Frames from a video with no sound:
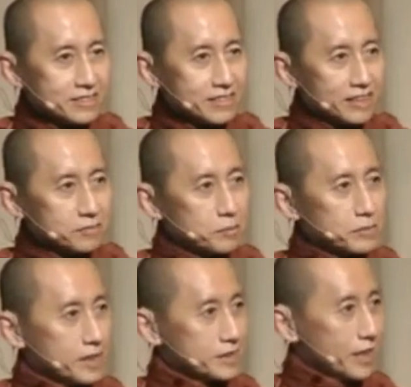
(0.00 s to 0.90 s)
Yeah, the
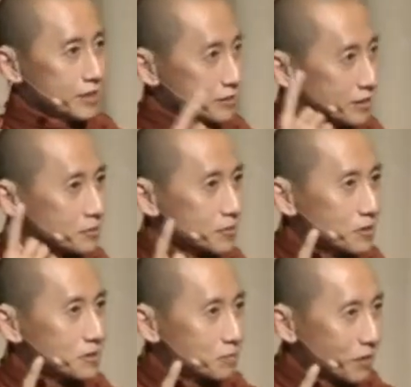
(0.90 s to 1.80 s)
moment I say it, you can
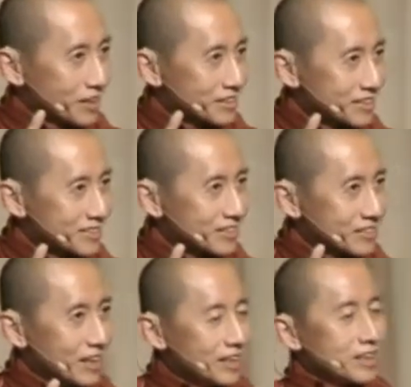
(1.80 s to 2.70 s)
recall in your mind,
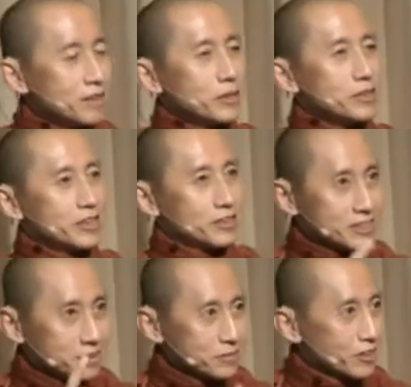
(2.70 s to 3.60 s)
okay? But you cannot
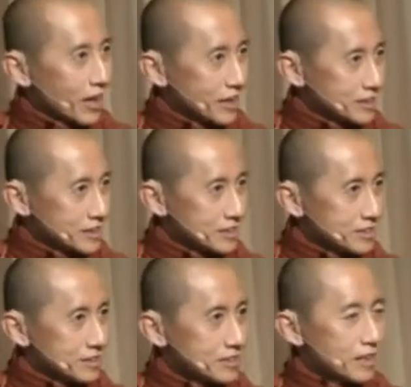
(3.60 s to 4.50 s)
see with your eyes.
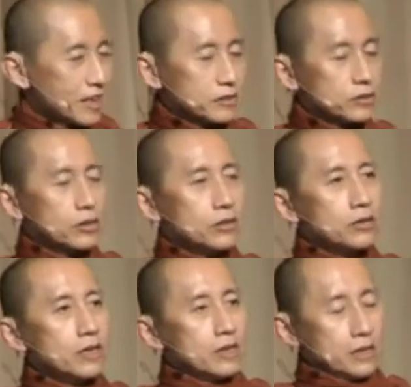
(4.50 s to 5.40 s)
All right? So
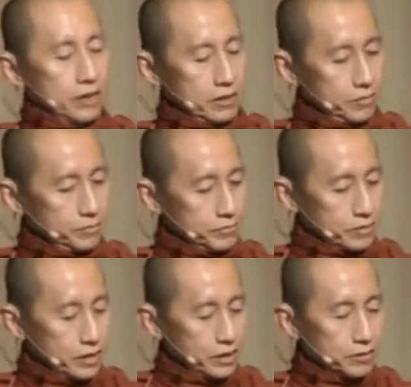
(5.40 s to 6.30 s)

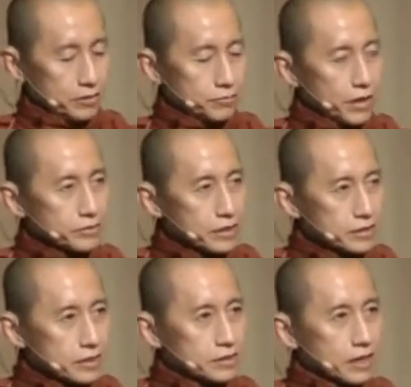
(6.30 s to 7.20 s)
the five
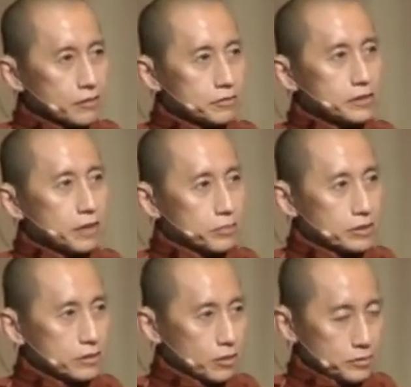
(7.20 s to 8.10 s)
senses can only take
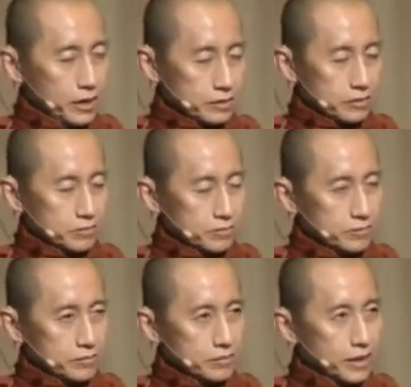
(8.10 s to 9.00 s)
present objects.
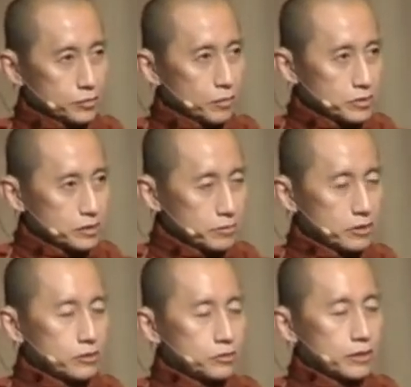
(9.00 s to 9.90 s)
That's one principle
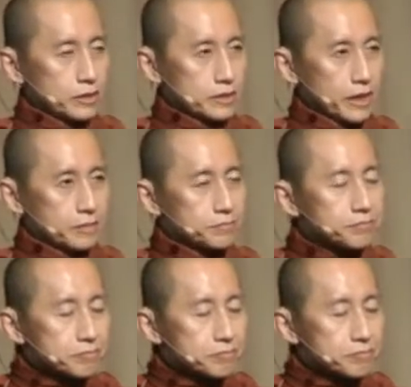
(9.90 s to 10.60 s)
you need to understand.